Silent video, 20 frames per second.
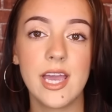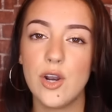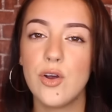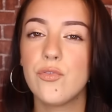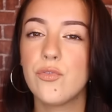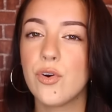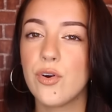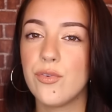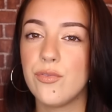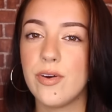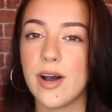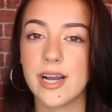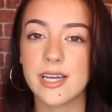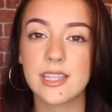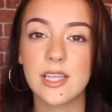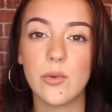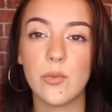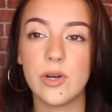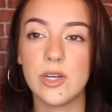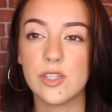I know for a
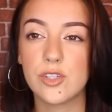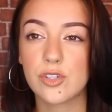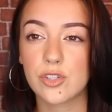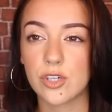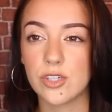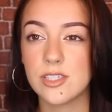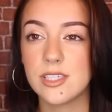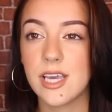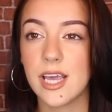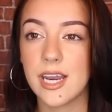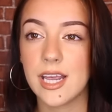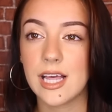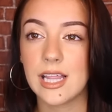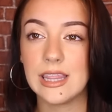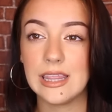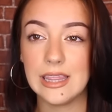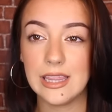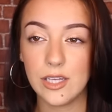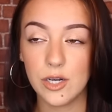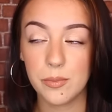fact that when it starts getting
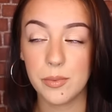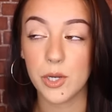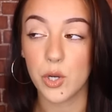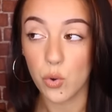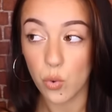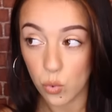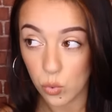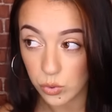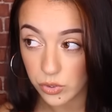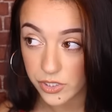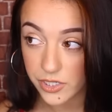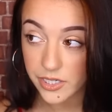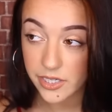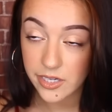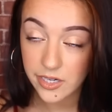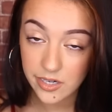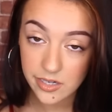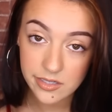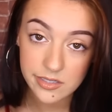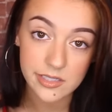a little bit cooler
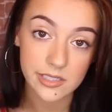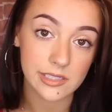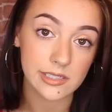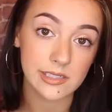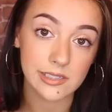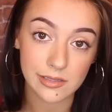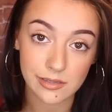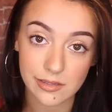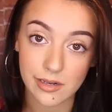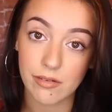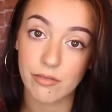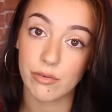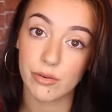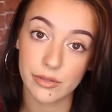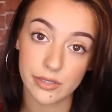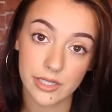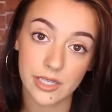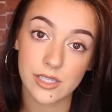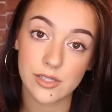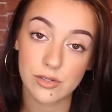here, because it never
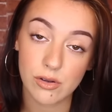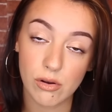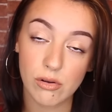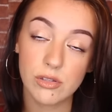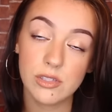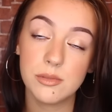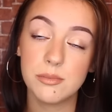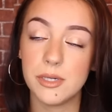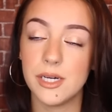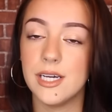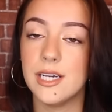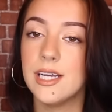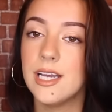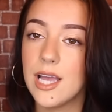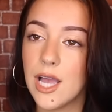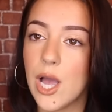really gets cold, but